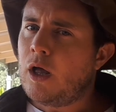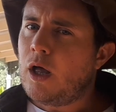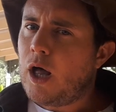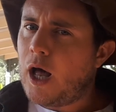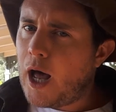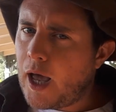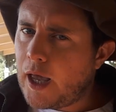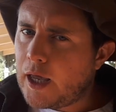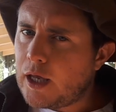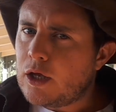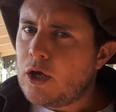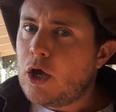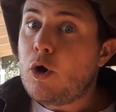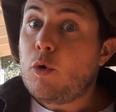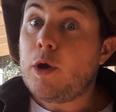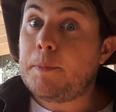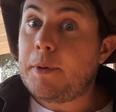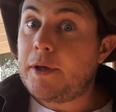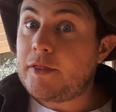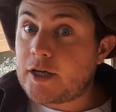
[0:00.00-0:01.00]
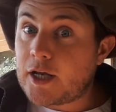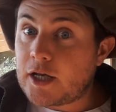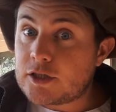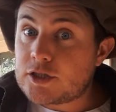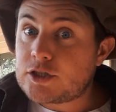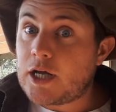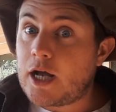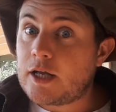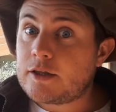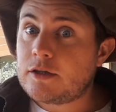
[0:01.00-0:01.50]
Aye, we better get
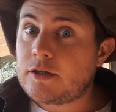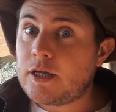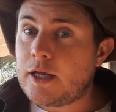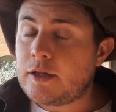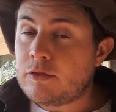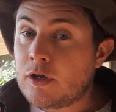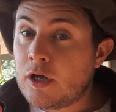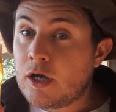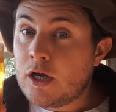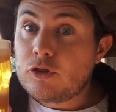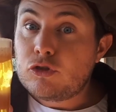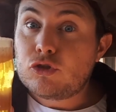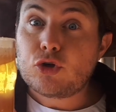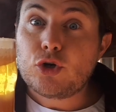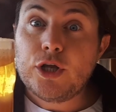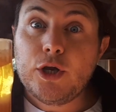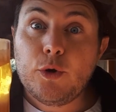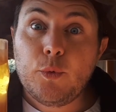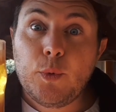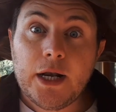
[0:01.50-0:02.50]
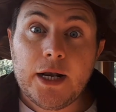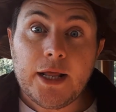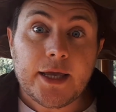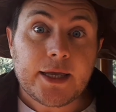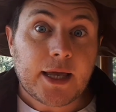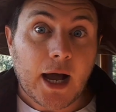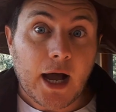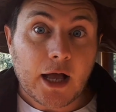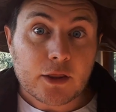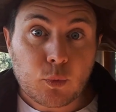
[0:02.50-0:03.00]
started then. Tree Willy
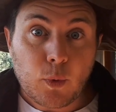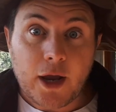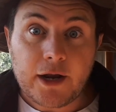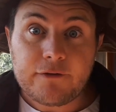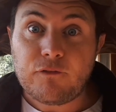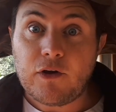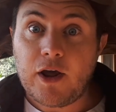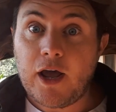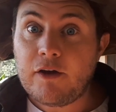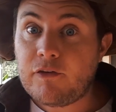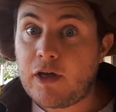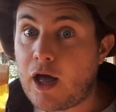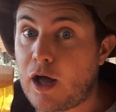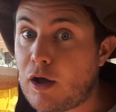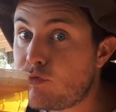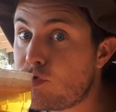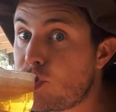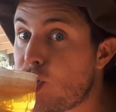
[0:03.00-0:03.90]
can't wait forever.